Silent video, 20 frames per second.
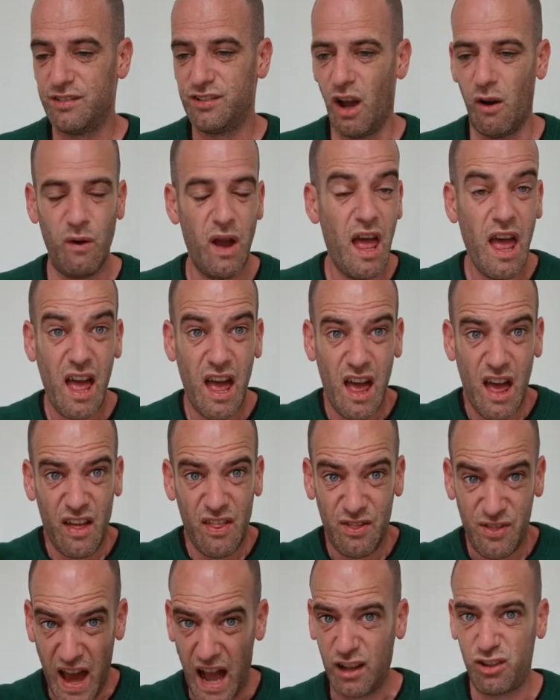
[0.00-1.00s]
So
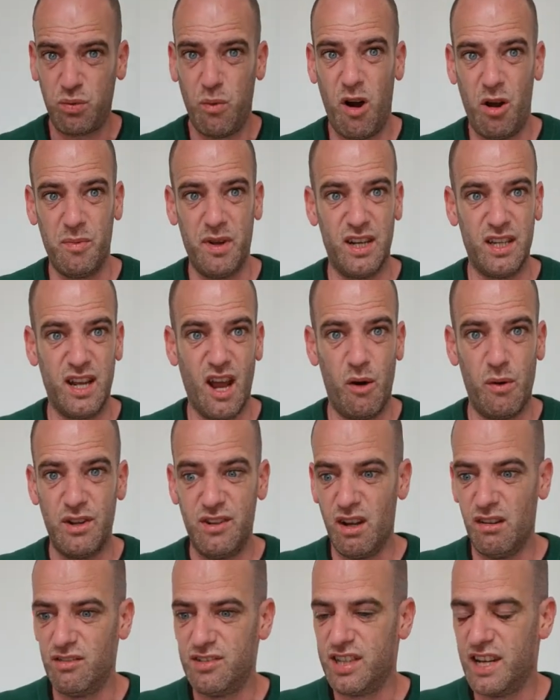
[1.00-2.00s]
that's what I'm going to go and
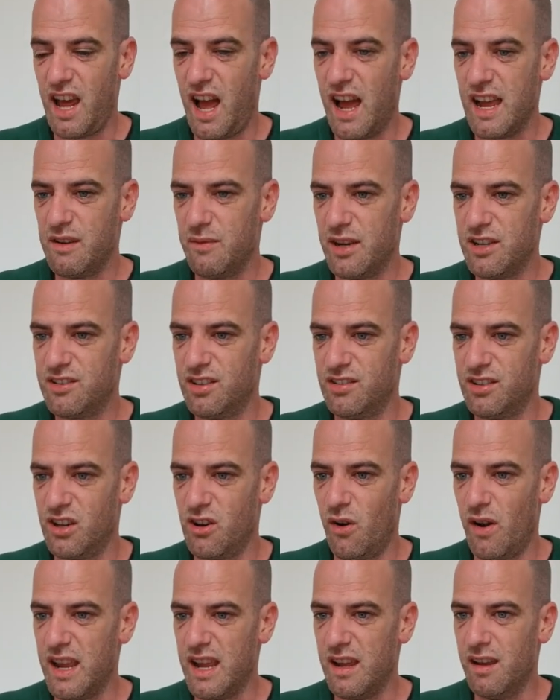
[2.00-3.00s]
do today, which is
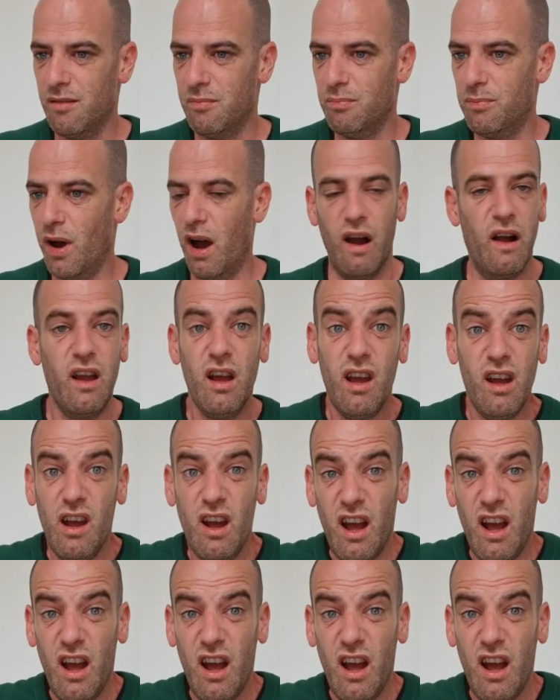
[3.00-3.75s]
annoying, but